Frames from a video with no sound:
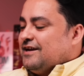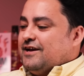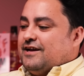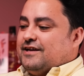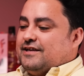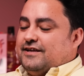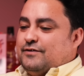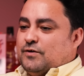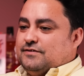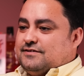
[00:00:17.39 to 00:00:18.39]

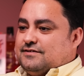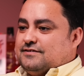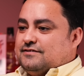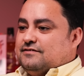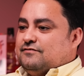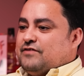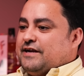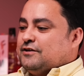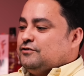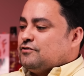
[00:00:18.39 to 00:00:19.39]
He wants
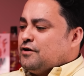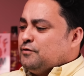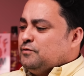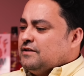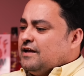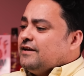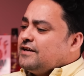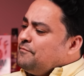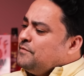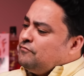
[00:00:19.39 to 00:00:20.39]
rent control,
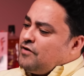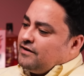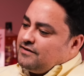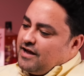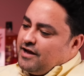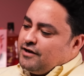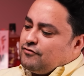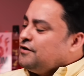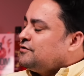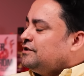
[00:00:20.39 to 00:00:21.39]
government-run
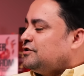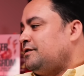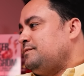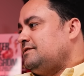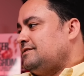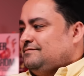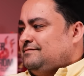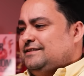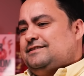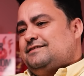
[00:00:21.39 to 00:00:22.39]
grocery shops.
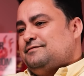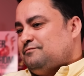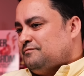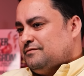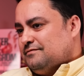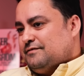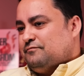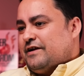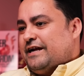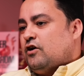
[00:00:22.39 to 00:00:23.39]
I think it's
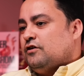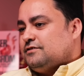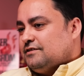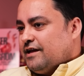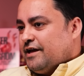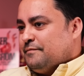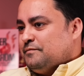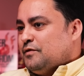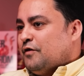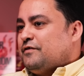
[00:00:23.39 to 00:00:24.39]
very odd,
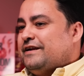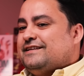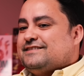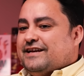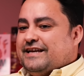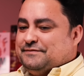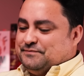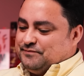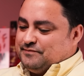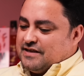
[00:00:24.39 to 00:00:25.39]
not very exciting.
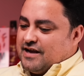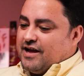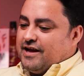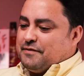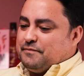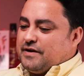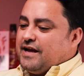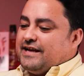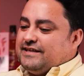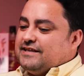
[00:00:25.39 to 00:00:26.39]

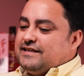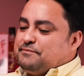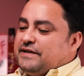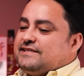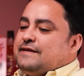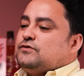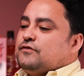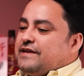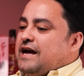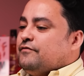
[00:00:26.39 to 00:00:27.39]
But it seems to
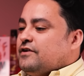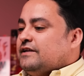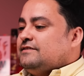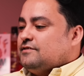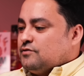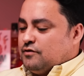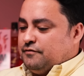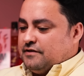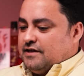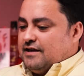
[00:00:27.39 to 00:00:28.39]
have galvanized the sort
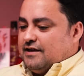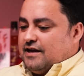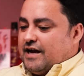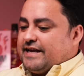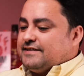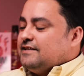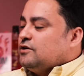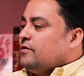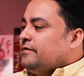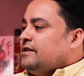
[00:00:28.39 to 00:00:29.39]
of, I guess, the
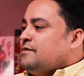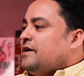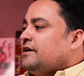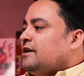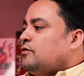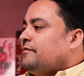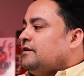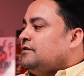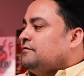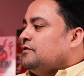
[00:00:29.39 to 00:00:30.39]
American
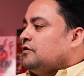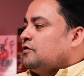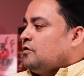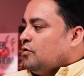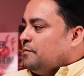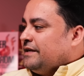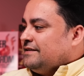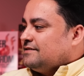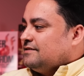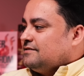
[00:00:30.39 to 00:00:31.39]
equivalent of the
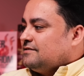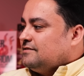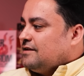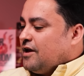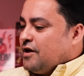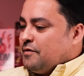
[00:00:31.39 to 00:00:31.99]
Corbynistas.